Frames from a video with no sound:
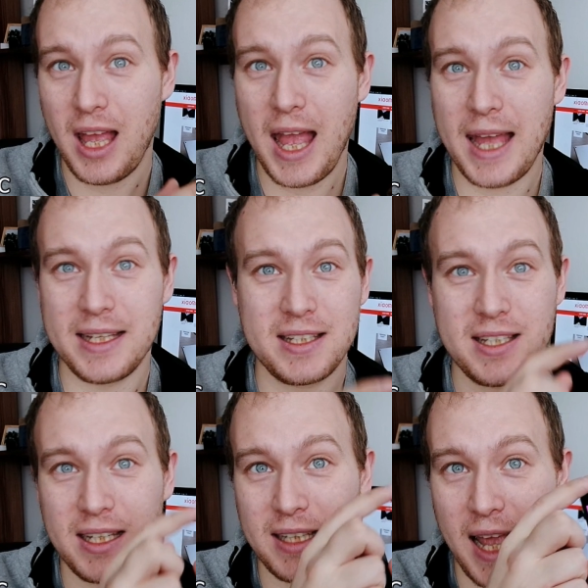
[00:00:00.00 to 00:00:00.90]
and
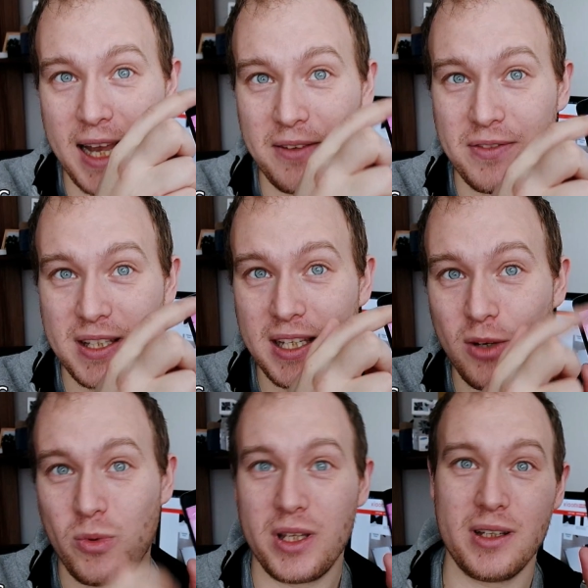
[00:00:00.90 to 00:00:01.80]
an NFC
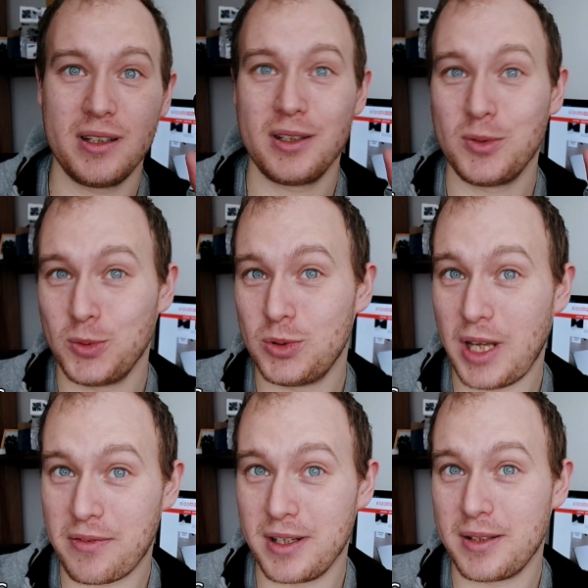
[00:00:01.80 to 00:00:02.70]
reader would
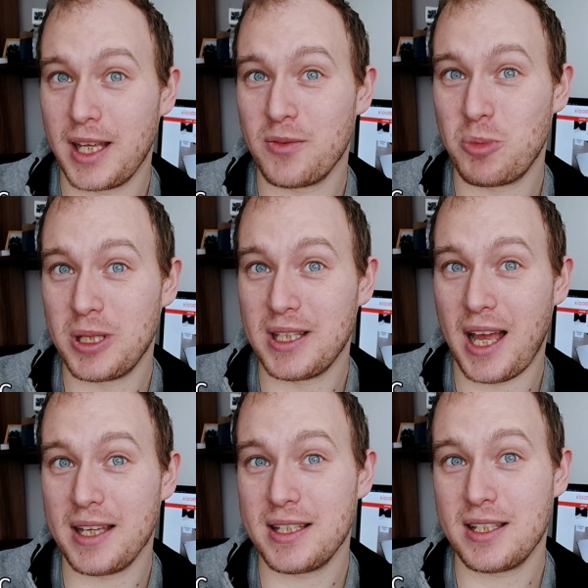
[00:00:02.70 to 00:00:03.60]
definitely have been
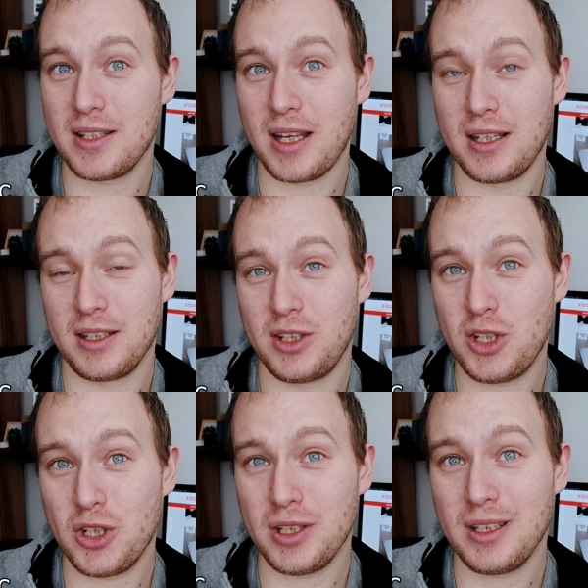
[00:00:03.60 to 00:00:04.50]
nice in
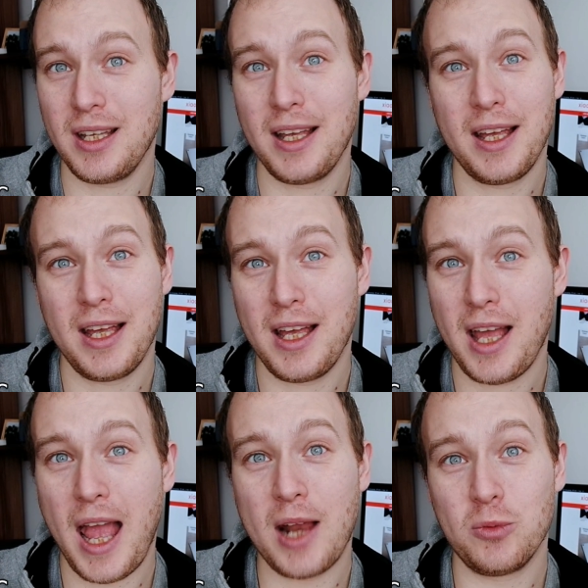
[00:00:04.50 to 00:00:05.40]
addition,
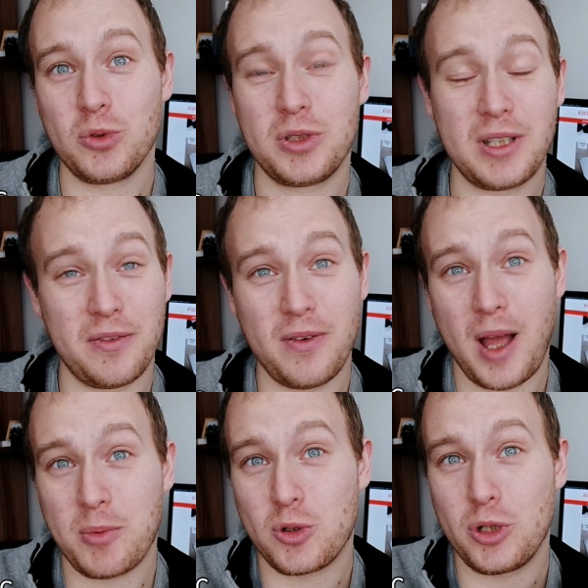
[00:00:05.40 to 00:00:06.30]
and would have
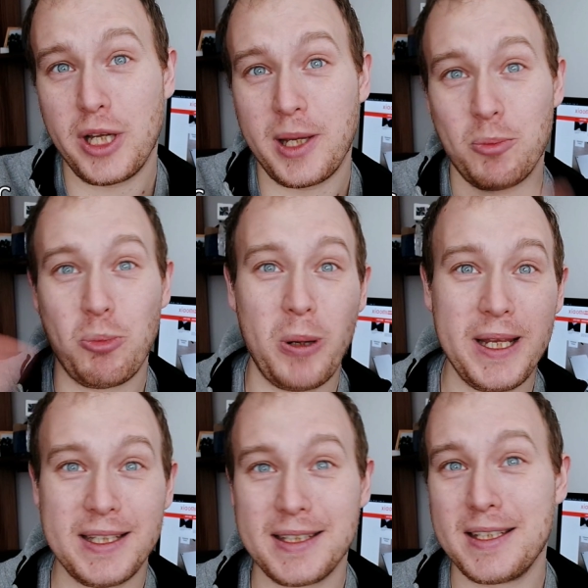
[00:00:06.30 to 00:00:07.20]
absolutely
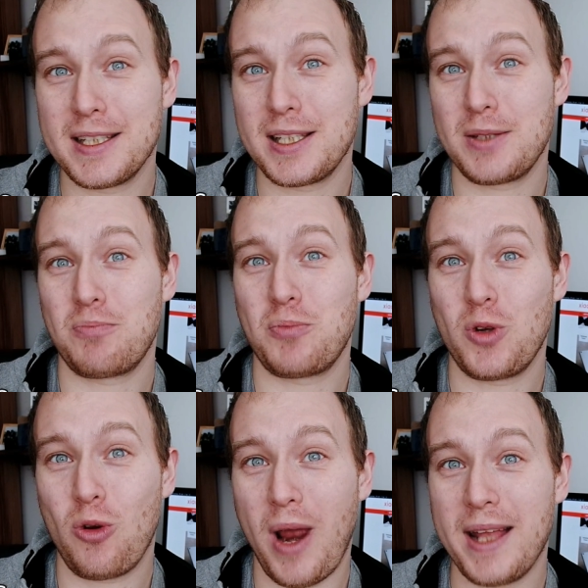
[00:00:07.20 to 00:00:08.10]
completed this
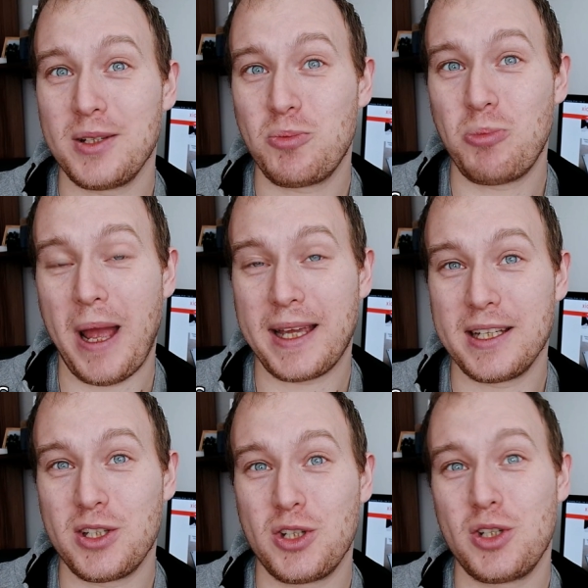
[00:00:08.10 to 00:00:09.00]
grand
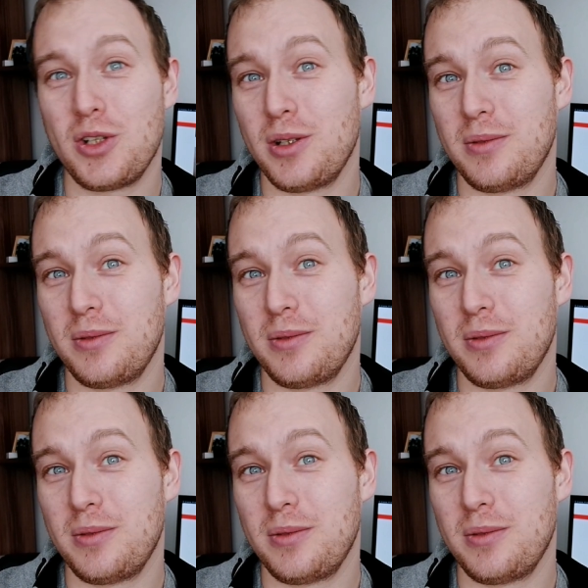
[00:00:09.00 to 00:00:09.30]
package.